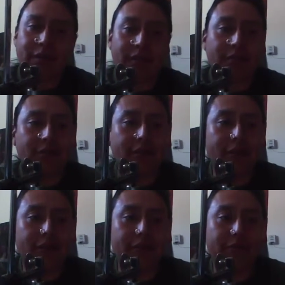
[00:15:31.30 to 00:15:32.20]
just to
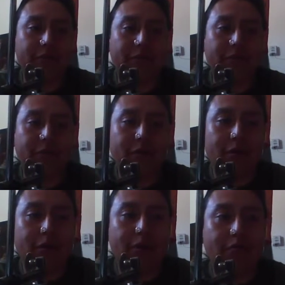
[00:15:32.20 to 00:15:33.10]
cut through
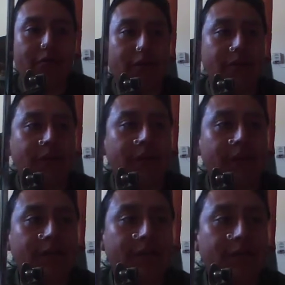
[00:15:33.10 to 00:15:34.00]
one side of
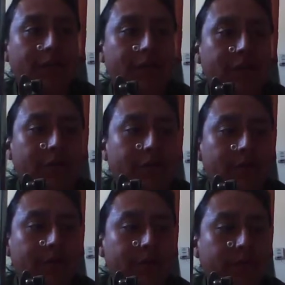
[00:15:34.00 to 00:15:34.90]
the coil.
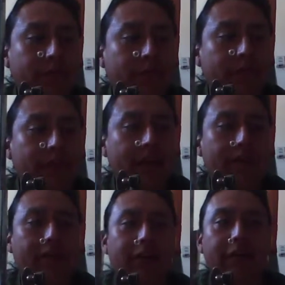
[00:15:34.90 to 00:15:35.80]
That
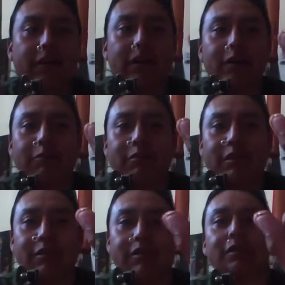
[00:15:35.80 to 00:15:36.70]
way you end up with
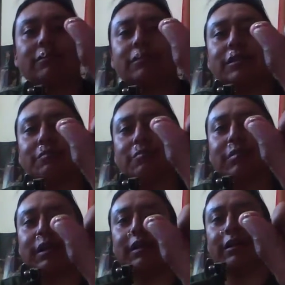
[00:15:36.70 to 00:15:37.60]
a single jump
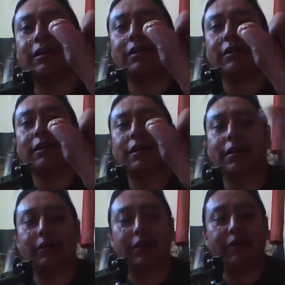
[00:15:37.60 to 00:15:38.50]
ring
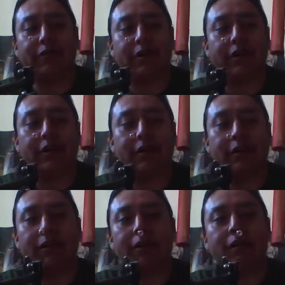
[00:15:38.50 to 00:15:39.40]
after every cut
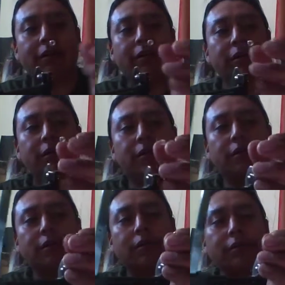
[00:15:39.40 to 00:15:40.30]

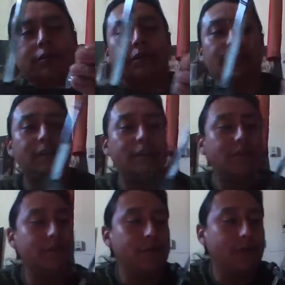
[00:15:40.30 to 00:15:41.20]
instead
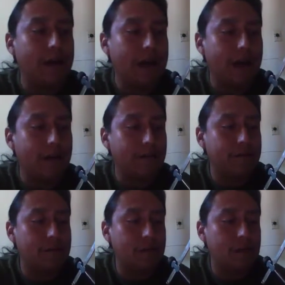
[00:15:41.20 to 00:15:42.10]
of two halves.